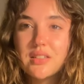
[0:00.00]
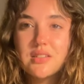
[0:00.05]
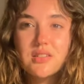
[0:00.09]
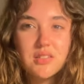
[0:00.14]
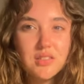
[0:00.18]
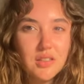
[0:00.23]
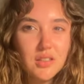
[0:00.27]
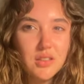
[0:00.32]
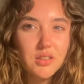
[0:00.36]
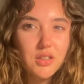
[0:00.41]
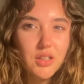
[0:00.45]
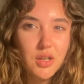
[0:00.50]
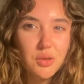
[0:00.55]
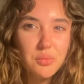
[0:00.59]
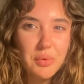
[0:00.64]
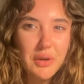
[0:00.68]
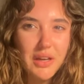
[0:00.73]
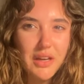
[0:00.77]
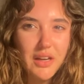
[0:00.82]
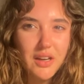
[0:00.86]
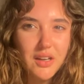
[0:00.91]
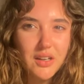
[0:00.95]
still a little
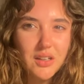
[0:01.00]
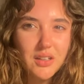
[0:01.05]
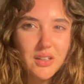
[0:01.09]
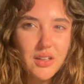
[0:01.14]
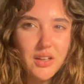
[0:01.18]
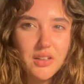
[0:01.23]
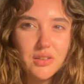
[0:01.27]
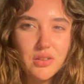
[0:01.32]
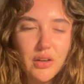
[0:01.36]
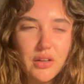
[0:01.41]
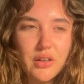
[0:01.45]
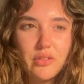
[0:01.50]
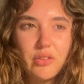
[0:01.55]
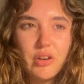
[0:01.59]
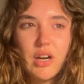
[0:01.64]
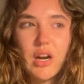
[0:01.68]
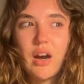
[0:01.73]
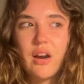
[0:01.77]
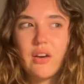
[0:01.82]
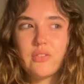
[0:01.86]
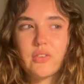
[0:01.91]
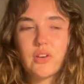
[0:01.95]
bit ill and trying to
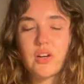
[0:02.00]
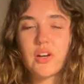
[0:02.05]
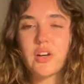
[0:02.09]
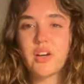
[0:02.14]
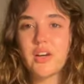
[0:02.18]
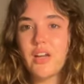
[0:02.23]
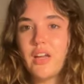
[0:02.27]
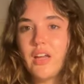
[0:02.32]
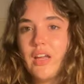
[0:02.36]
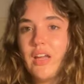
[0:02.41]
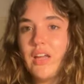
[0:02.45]
recover.